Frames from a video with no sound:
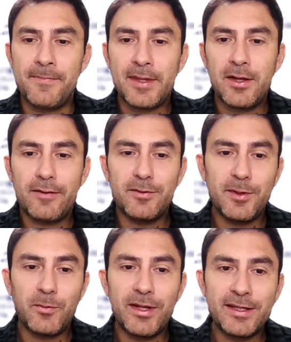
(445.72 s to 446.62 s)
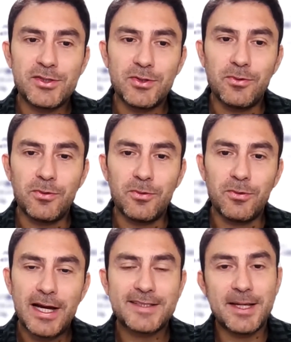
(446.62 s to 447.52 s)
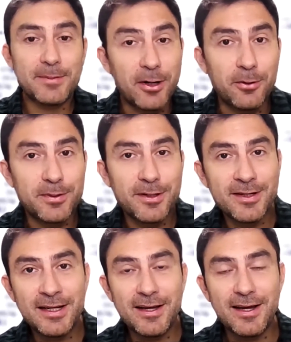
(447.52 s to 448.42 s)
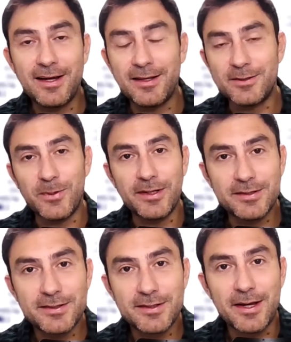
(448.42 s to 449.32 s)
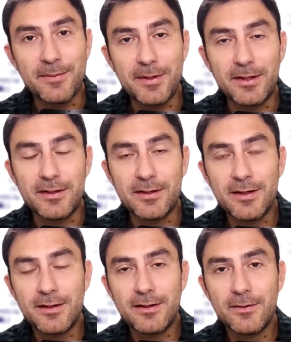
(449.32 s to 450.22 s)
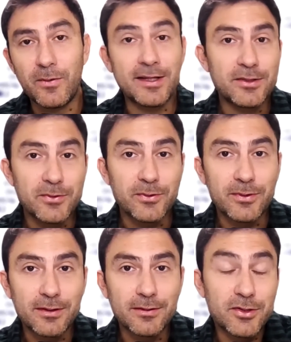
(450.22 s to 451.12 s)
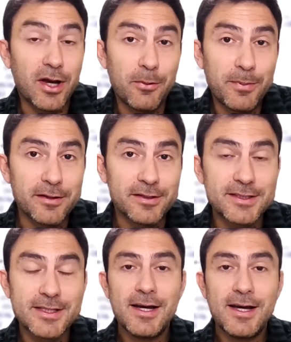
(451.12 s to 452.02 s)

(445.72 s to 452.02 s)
you have to be willing to accept help, as well as be willing to help others.